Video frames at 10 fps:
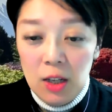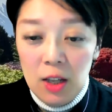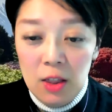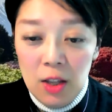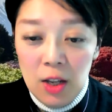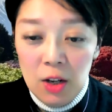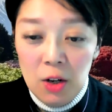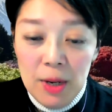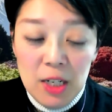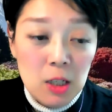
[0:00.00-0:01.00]
in
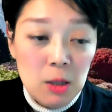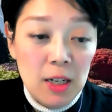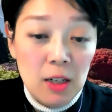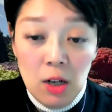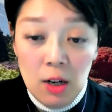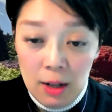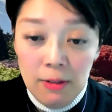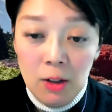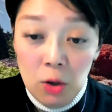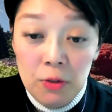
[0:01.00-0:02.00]
the management
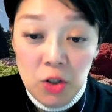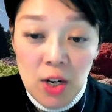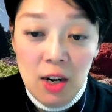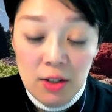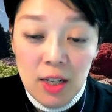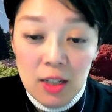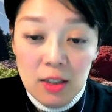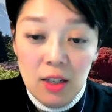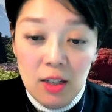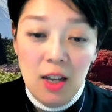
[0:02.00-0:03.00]
level of the
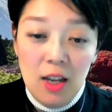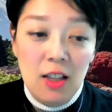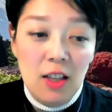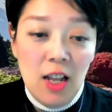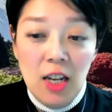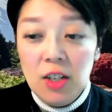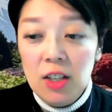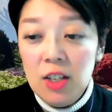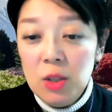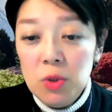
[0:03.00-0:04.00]
JRCS. And
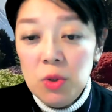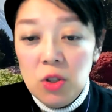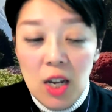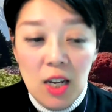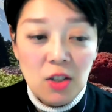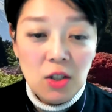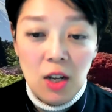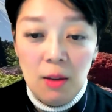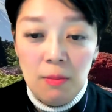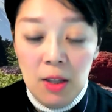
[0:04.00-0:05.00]
actually, this was changed.